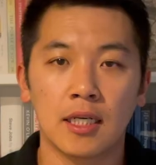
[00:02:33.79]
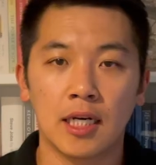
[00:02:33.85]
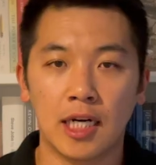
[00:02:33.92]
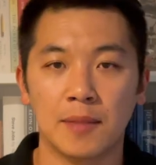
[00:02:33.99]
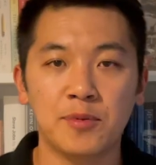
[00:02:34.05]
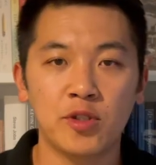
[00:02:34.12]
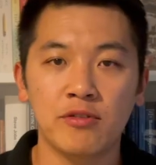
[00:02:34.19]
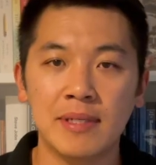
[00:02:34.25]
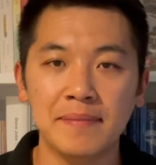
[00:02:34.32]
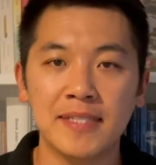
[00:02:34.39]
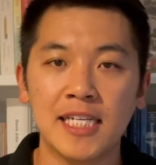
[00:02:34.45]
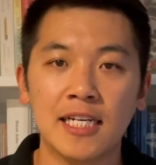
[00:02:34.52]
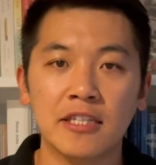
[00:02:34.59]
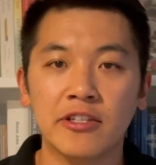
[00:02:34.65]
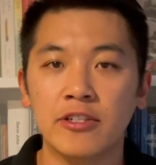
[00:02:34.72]
Upstream
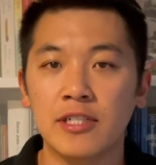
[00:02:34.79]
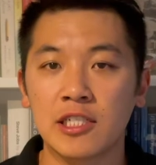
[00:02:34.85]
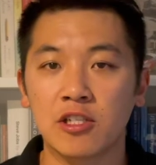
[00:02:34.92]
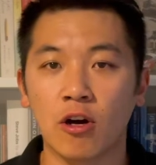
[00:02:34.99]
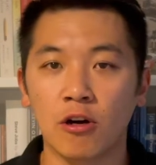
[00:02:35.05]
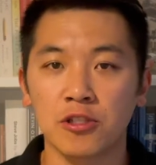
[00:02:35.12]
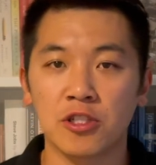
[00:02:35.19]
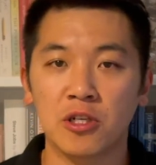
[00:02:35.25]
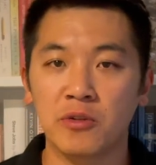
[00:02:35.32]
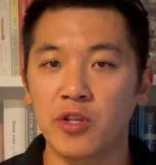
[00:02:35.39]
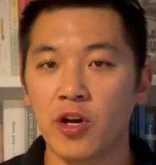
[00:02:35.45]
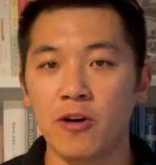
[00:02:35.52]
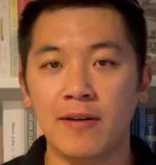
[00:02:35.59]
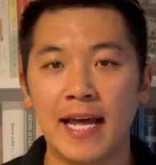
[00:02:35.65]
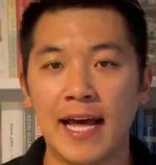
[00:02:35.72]
sector is also
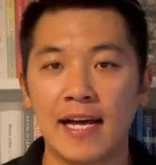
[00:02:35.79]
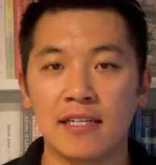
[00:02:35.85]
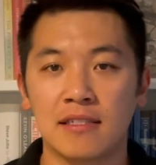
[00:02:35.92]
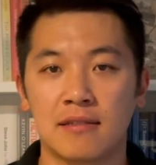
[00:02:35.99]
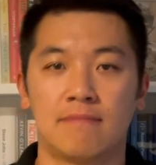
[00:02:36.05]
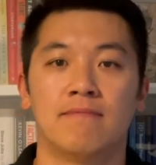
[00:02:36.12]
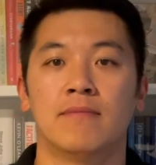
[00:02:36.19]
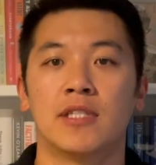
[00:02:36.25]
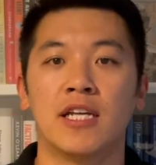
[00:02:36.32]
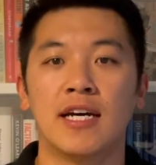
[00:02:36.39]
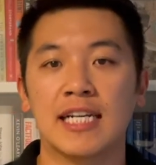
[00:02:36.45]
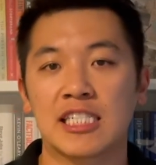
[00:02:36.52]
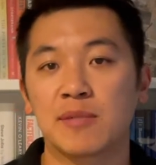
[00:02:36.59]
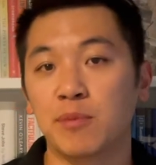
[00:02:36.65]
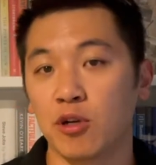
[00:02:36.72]
known as the
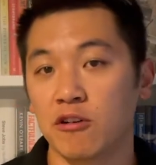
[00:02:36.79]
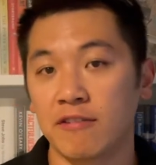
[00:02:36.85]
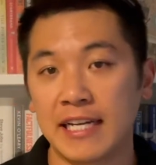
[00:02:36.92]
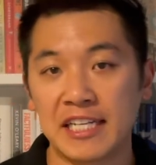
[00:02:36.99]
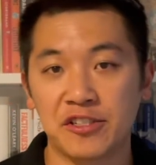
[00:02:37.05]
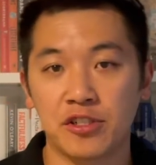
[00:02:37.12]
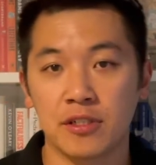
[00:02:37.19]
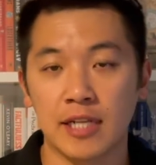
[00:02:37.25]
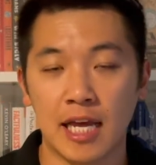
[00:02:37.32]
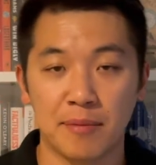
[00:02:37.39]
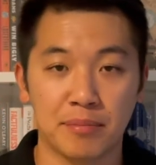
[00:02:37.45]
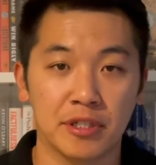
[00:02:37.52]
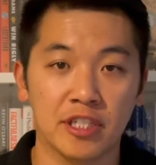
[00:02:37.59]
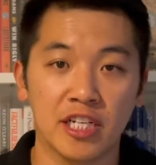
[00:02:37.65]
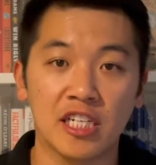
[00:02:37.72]
exploration and
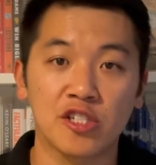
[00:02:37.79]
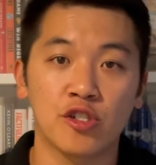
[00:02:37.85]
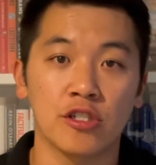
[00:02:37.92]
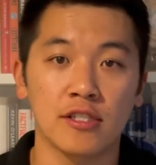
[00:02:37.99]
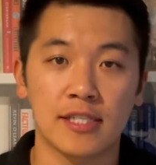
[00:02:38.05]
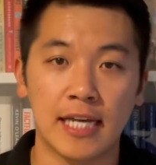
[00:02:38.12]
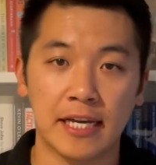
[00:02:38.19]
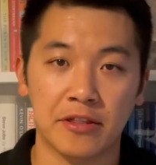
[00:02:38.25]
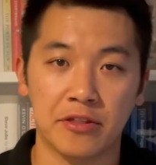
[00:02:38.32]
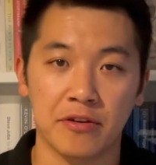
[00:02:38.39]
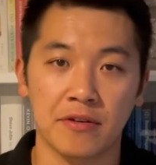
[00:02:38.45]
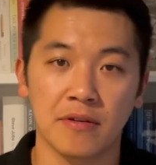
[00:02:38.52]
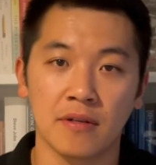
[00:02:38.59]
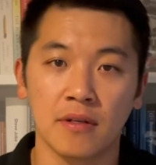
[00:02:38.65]
production sector.